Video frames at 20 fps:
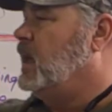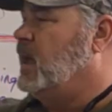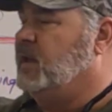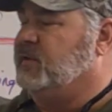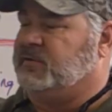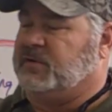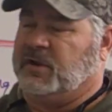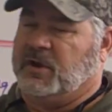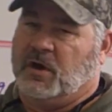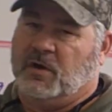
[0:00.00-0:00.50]

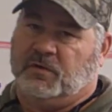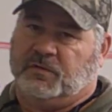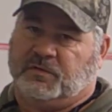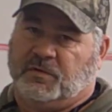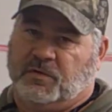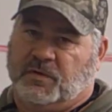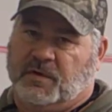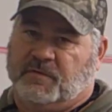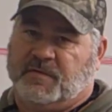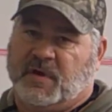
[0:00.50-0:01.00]
As it goes
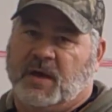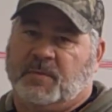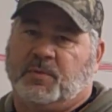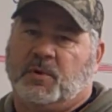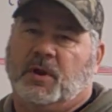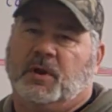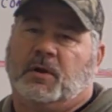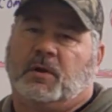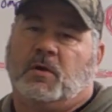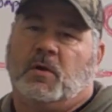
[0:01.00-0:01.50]
through the
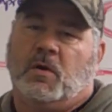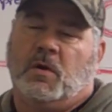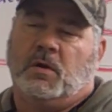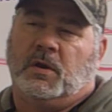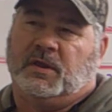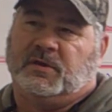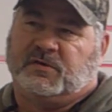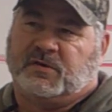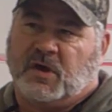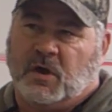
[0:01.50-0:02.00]
evaporator
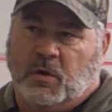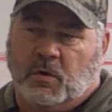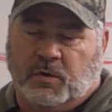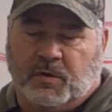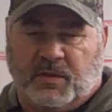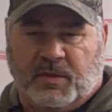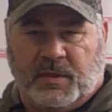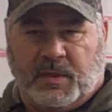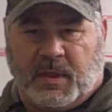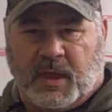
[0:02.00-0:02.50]
coil, it's
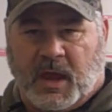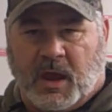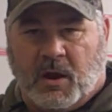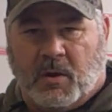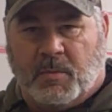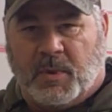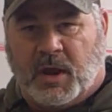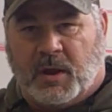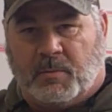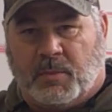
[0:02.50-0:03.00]
colder than the
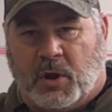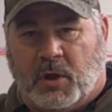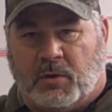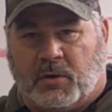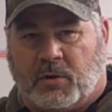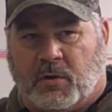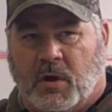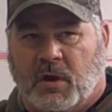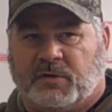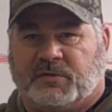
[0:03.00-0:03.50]
air being
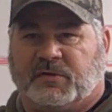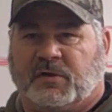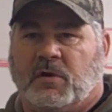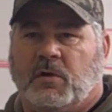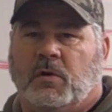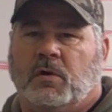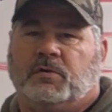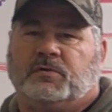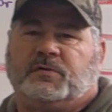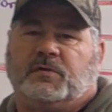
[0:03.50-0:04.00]
blown across the
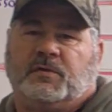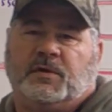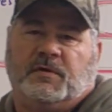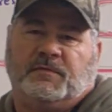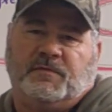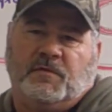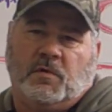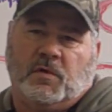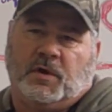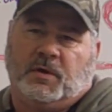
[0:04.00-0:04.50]
coil, so
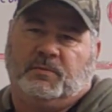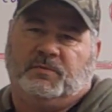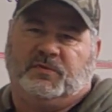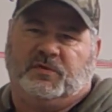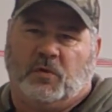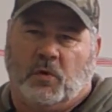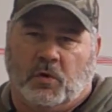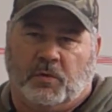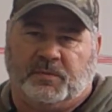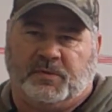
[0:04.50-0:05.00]
therefore it
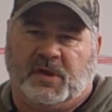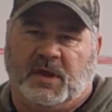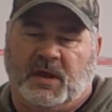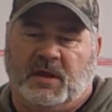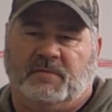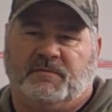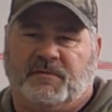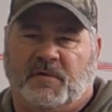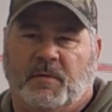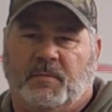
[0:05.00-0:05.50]
absorbs
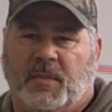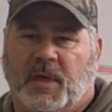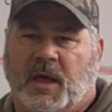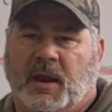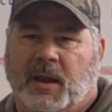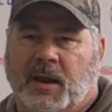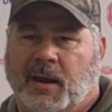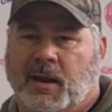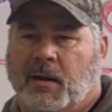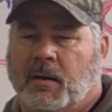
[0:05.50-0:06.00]
heat from
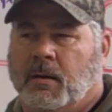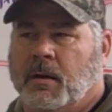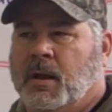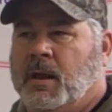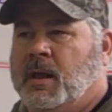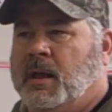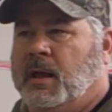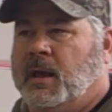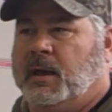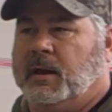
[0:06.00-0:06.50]
that air
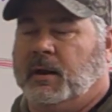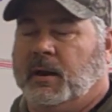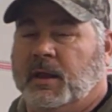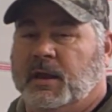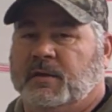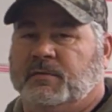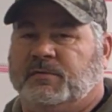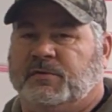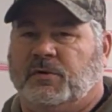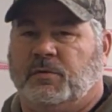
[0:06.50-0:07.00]
and
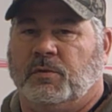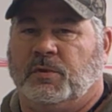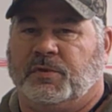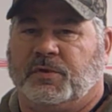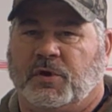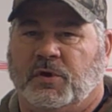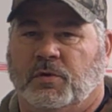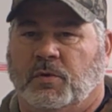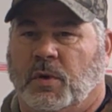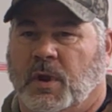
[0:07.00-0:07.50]
leaves you
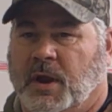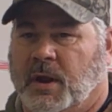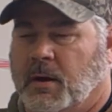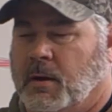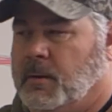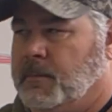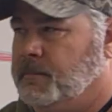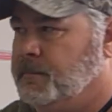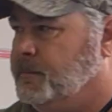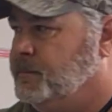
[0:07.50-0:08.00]
with cool
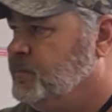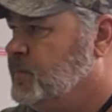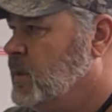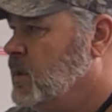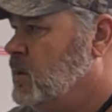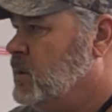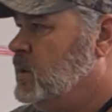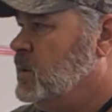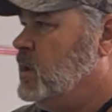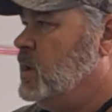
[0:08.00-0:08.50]
air.
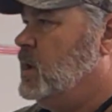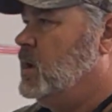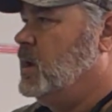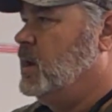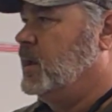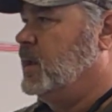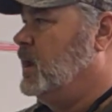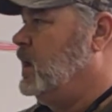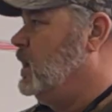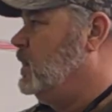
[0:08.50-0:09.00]

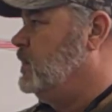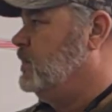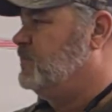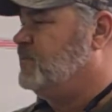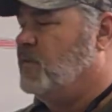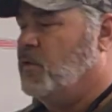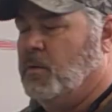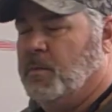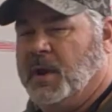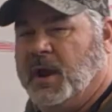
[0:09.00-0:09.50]
Again, the
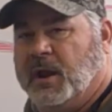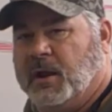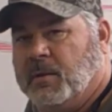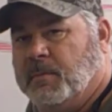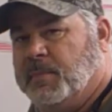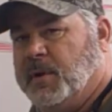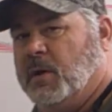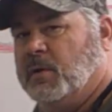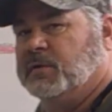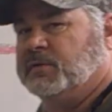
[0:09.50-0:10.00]
four main
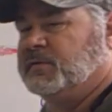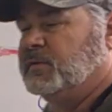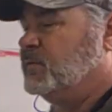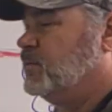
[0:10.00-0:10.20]
components of the